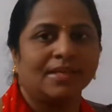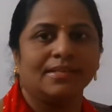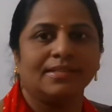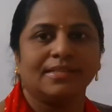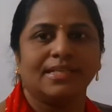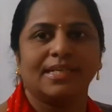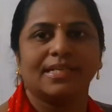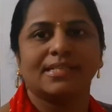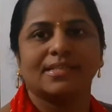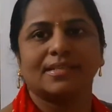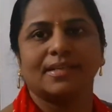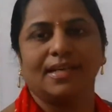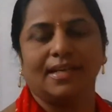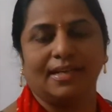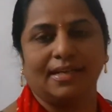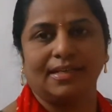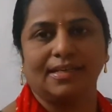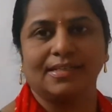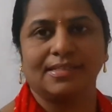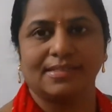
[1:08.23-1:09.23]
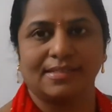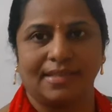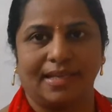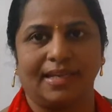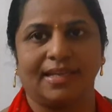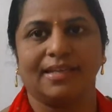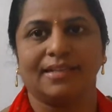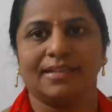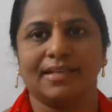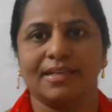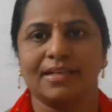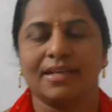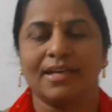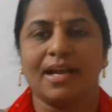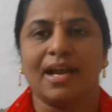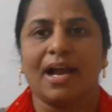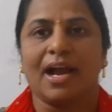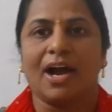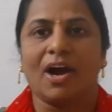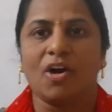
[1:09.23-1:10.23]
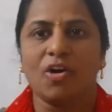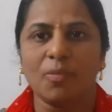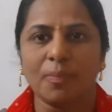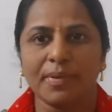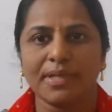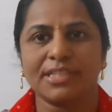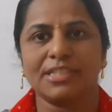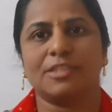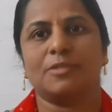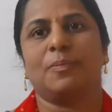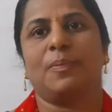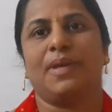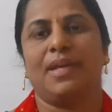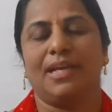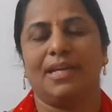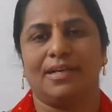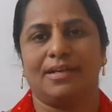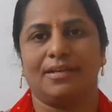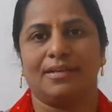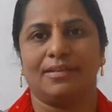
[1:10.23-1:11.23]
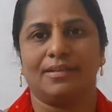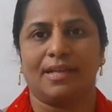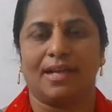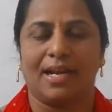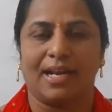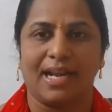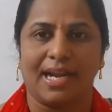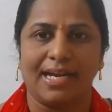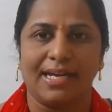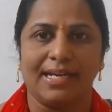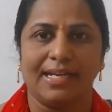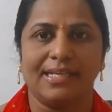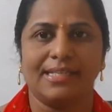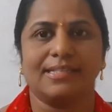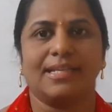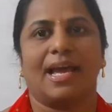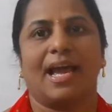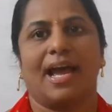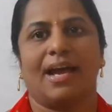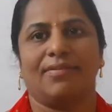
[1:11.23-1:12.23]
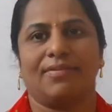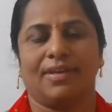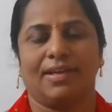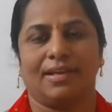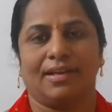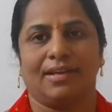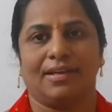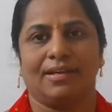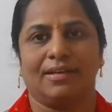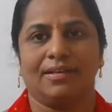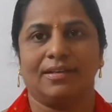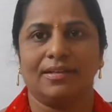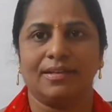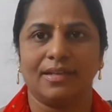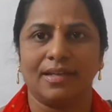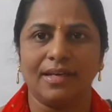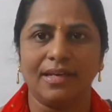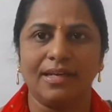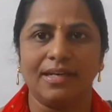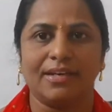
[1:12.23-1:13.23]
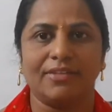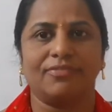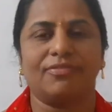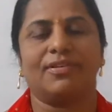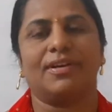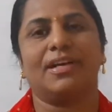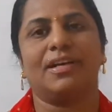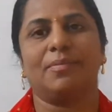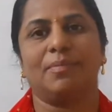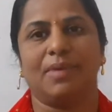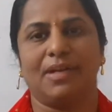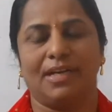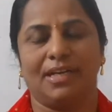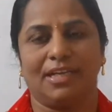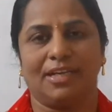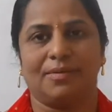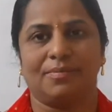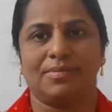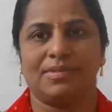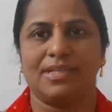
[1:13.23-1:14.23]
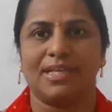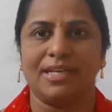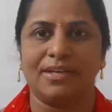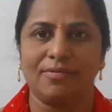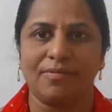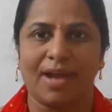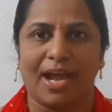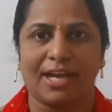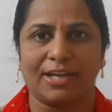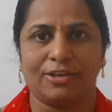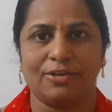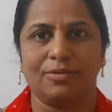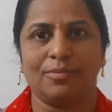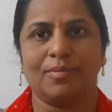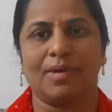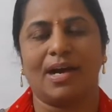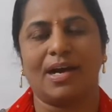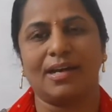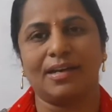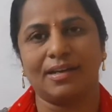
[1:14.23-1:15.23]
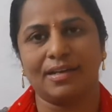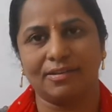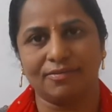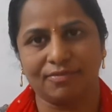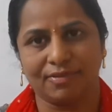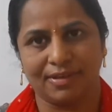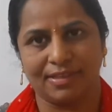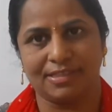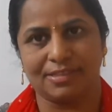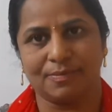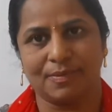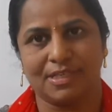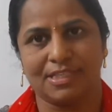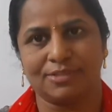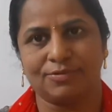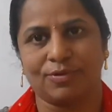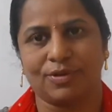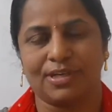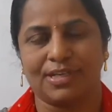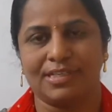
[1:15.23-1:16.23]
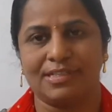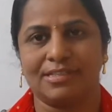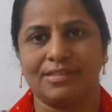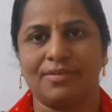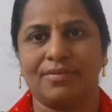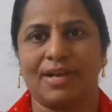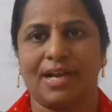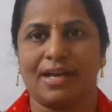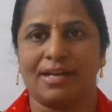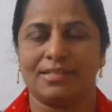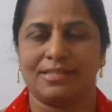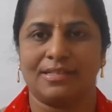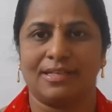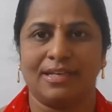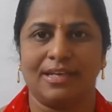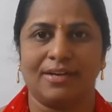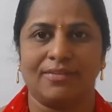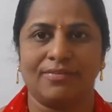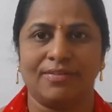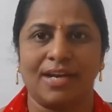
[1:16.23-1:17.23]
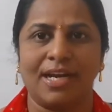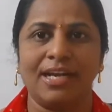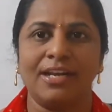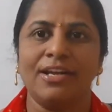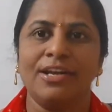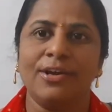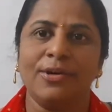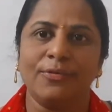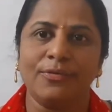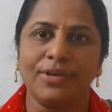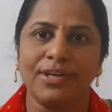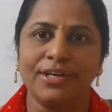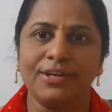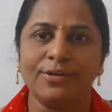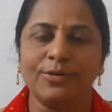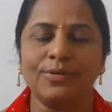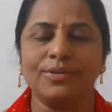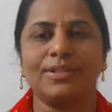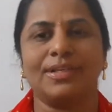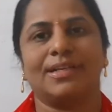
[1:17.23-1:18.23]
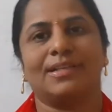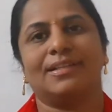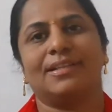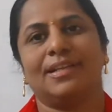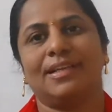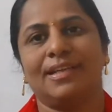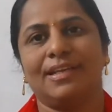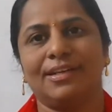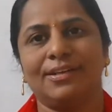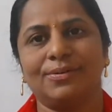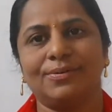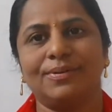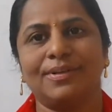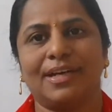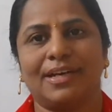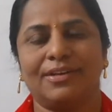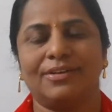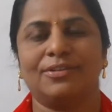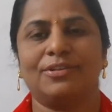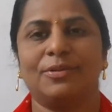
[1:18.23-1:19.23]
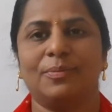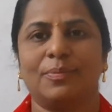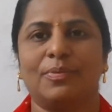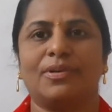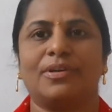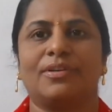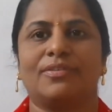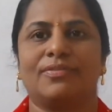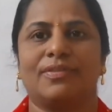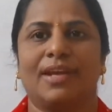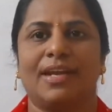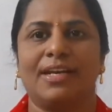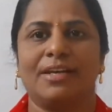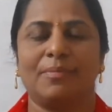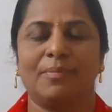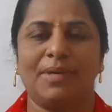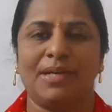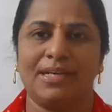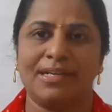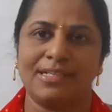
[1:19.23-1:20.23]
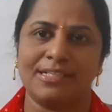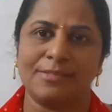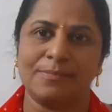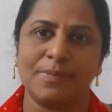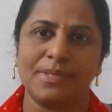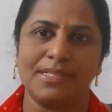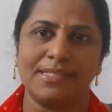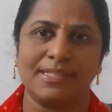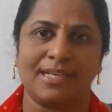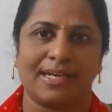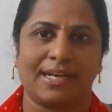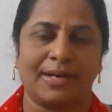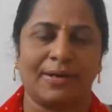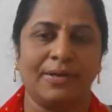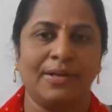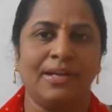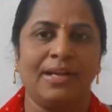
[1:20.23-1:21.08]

Just it is saying that how much speed the light is having in different mediums, in vacuum or in free space. What is the velocity of light? We know that 3 into 10 to the power of 8 meters per second.